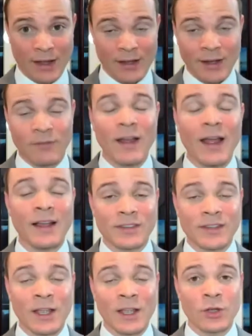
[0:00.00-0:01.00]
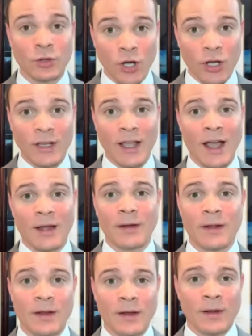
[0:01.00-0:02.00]
advance can you look at
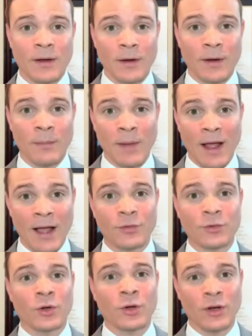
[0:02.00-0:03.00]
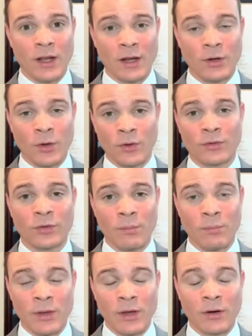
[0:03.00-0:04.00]
after a notice to
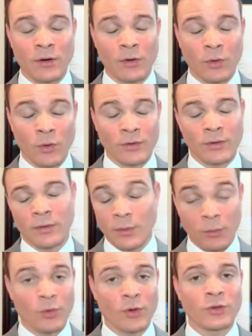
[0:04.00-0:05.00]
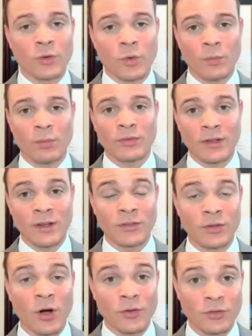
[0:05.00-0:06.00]
appear or the immigration court
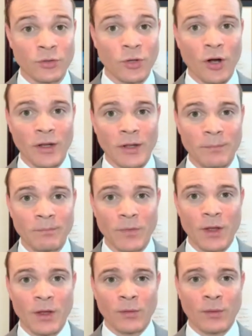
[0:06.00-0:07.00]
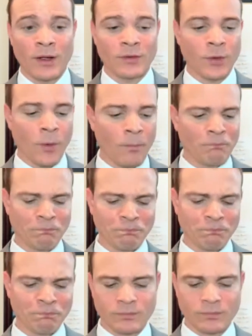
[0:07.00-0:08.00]
proceedings are started, right? So,
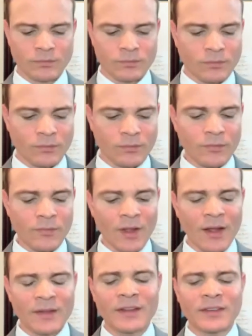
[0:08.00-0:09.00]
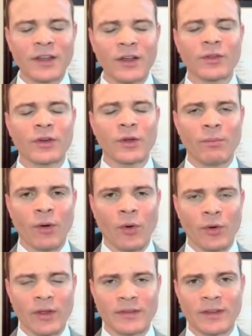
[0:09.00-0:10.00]
and then the other
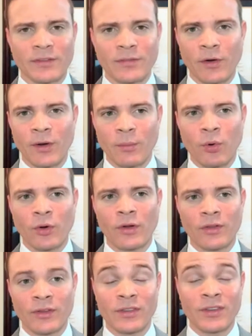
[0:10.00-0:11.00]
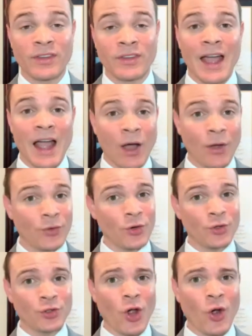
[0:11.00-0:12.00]
component that's very important at this is, how do you
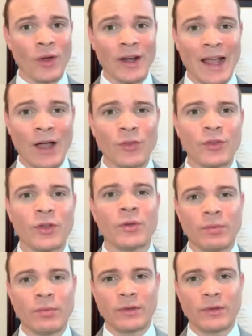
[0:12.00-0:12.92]
show it? How do you